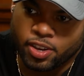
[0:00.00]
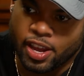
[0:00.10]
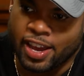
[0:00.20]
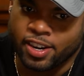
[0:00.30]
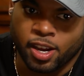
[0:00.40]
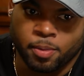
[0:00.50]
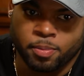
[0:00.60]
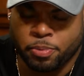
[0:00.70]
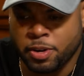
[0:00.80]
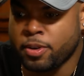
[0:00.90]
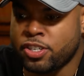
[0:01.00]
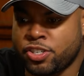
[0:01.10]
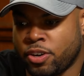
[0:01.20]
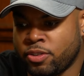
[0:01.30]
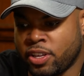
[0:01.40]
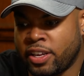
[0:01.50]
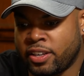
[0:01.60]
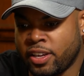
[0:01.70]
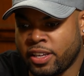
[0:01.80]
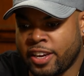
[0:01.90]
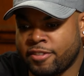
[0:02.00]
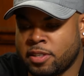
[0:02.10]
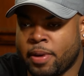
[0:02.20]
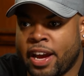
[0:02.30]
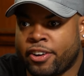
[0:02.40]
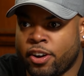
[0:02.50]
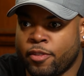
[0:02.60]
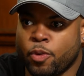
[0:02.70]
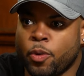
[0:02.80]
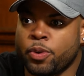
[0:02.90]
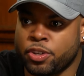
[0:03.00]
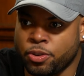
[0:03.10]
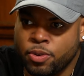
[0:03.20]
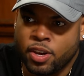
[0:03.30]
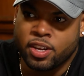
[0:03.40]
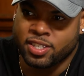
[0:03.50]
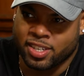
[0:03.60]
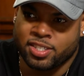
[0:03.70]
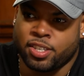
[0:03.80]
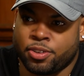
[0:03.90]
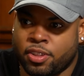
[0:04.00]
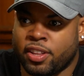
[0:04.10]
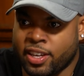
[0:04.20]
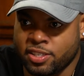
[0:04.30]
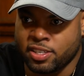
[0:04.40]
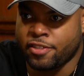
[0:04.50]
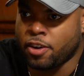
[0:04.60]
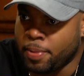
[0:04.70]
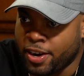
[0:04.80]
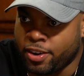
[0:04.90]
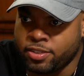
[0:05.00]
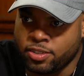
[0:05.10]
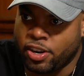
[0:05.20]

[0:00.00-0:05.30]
And pretty much shows it gives the background of what we do to continue the legacy of our parents.